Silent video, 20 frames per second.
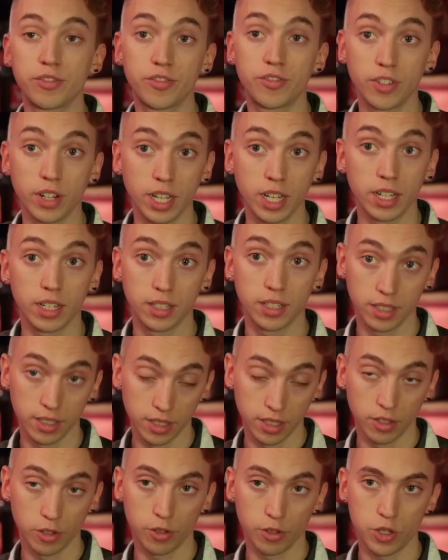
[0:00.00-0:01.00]
free,
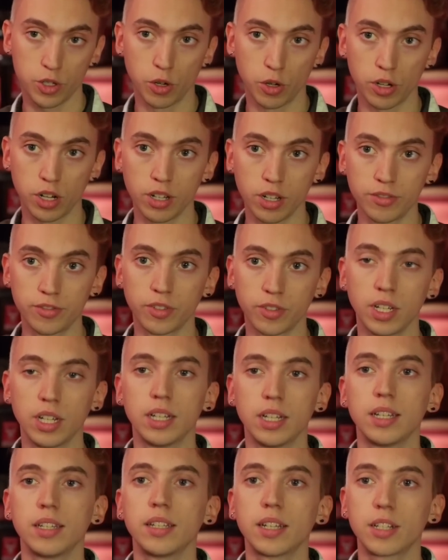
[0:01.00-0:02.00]
sort of,
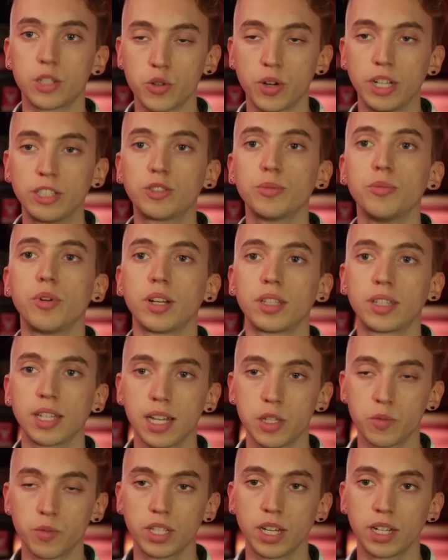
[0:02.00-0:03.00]
they are trying to
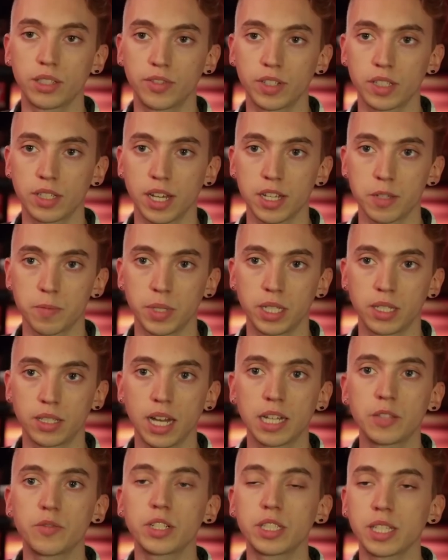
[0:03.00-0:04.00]
monetize with advertisement.
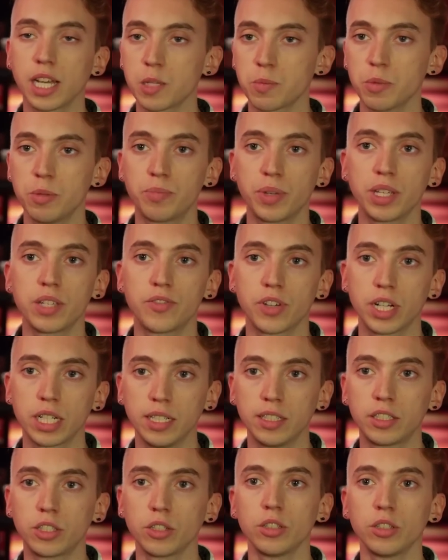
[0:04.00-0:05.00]
Advertisement pays very
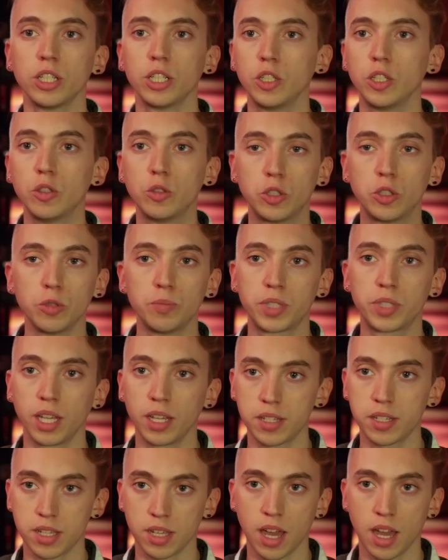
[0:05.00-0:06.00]
little. YouTube
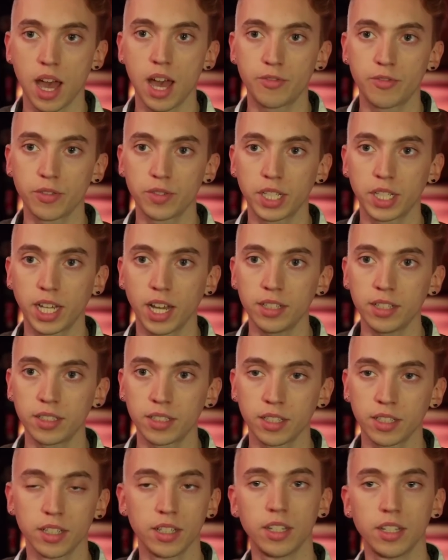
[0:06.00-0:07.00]
takes half of the
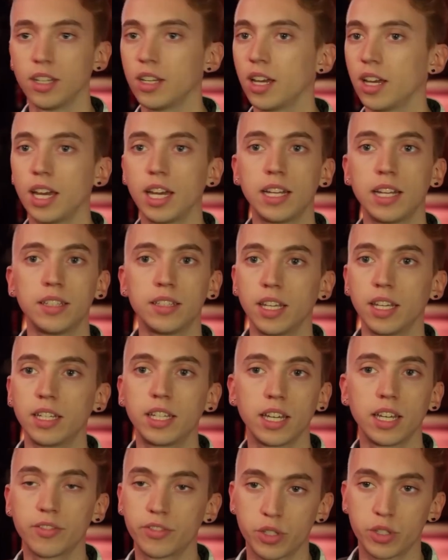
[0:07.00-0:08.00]
cut and they
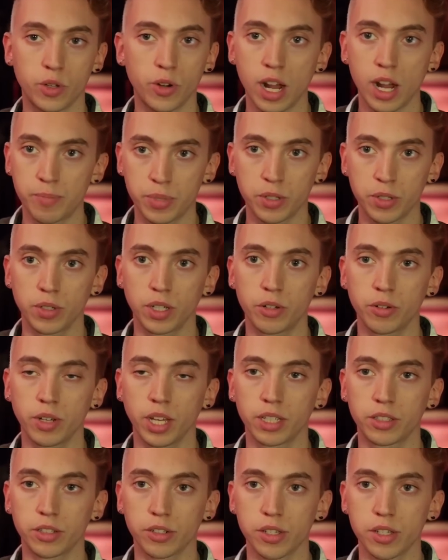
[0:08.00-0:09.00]
give scraps to the
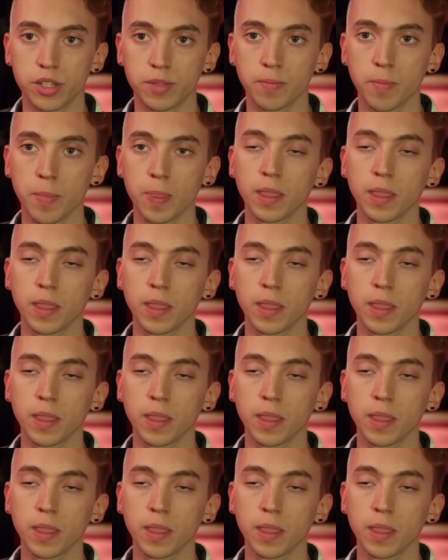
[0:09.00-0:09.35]
creators.